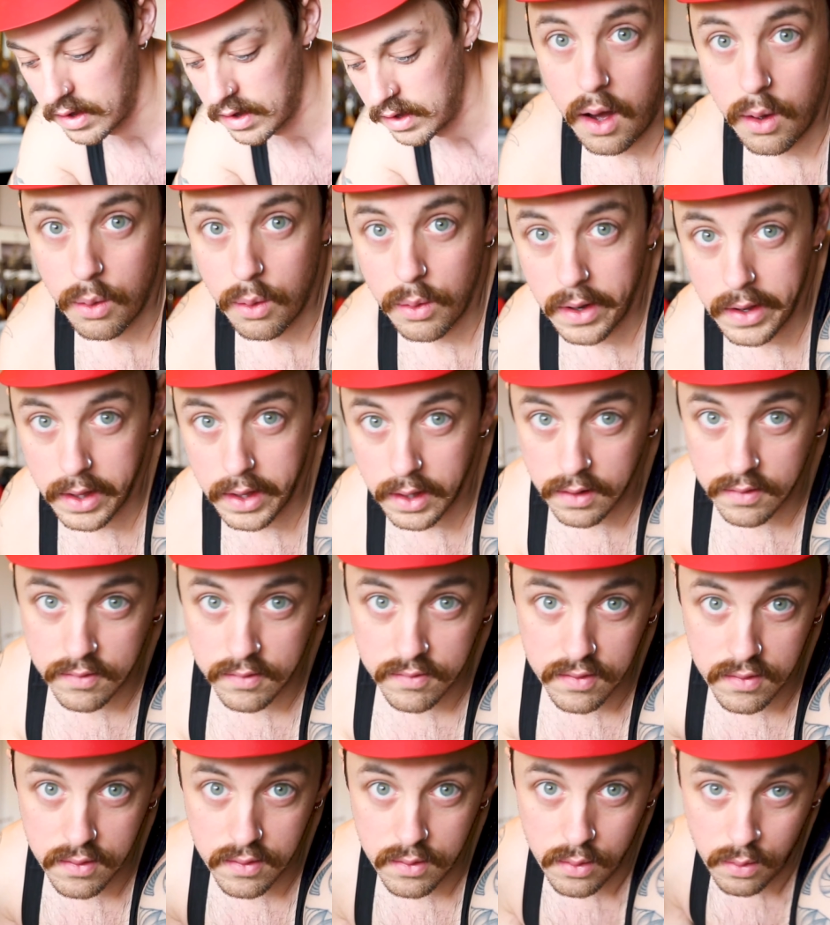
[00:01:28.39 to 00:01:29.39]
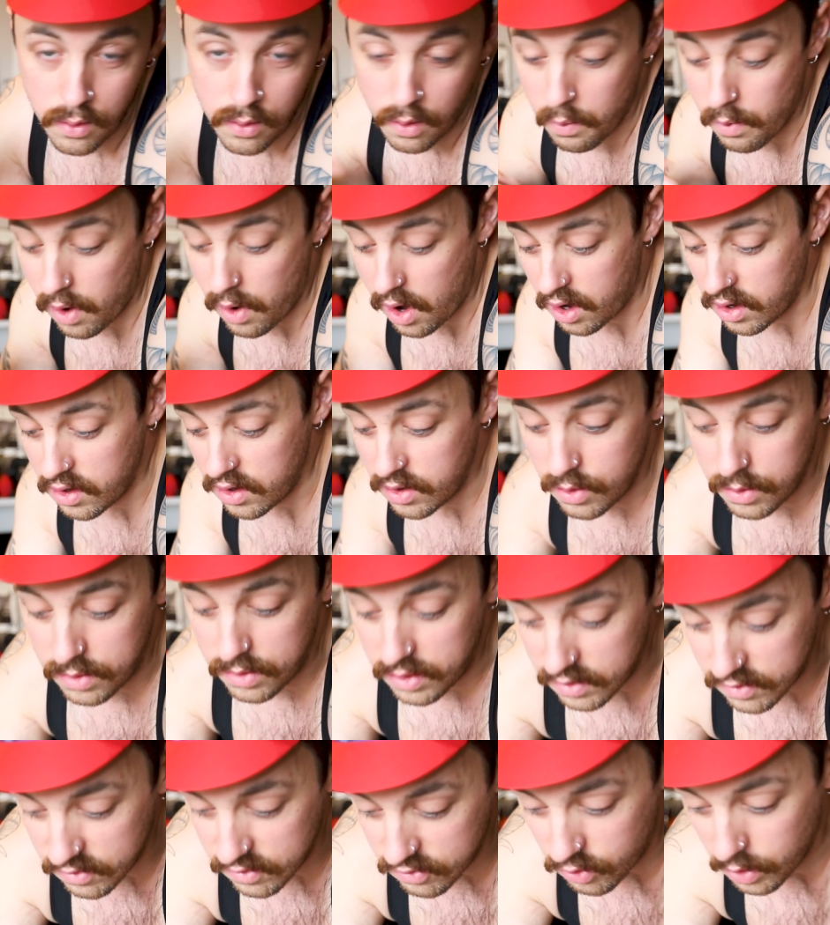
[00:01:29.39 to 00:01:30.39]
I'll link to a Wahoo in
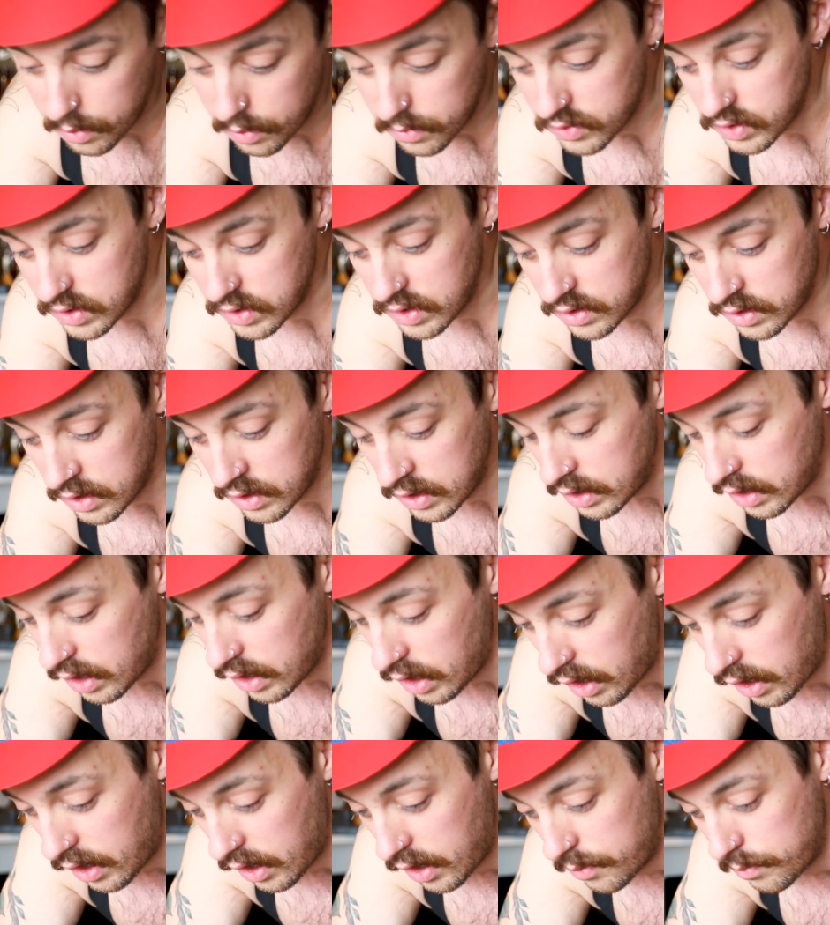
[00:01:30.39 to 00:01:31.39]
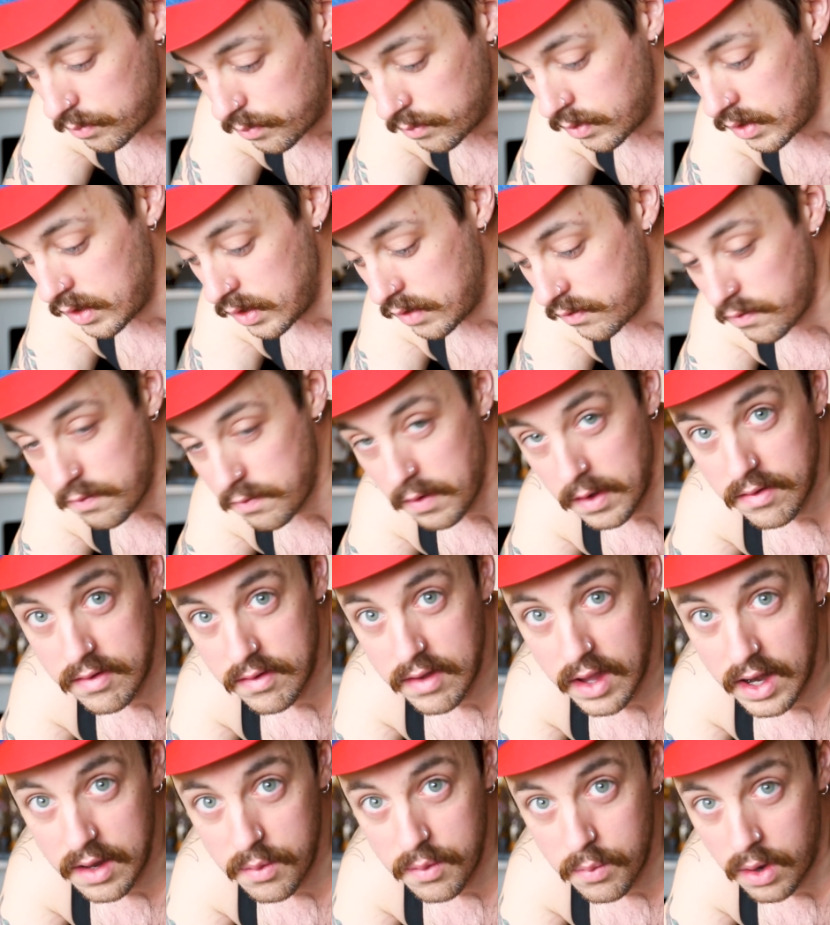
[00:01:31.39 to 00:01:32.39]
the description if you
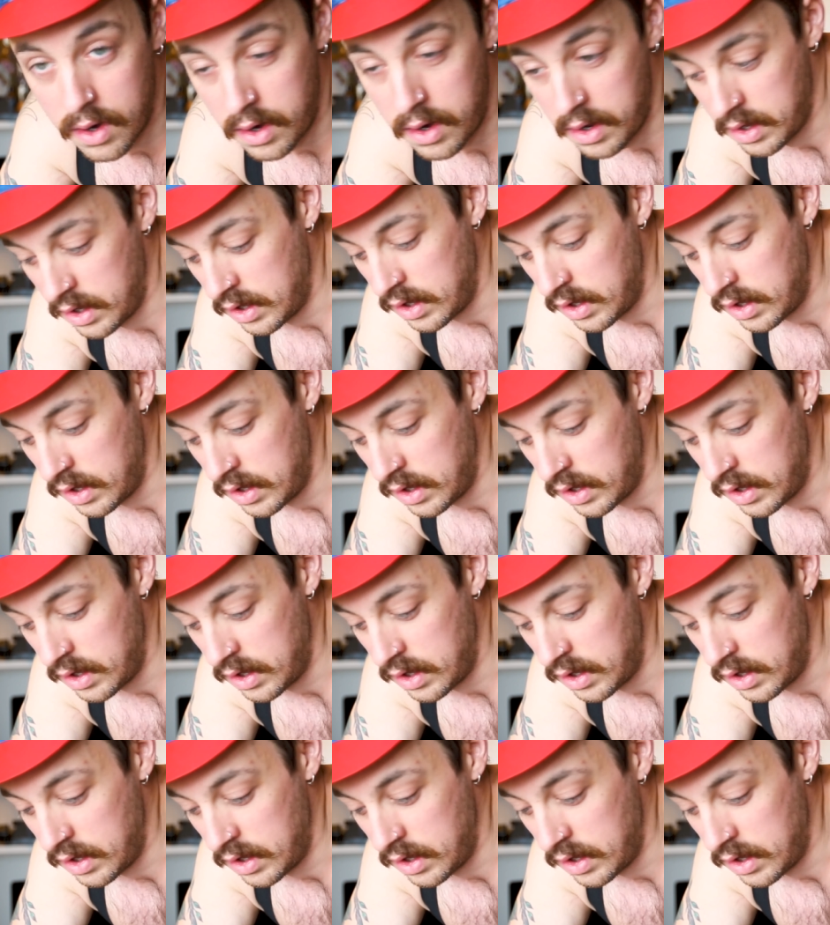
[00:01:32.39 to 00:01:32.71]
fancy getting one.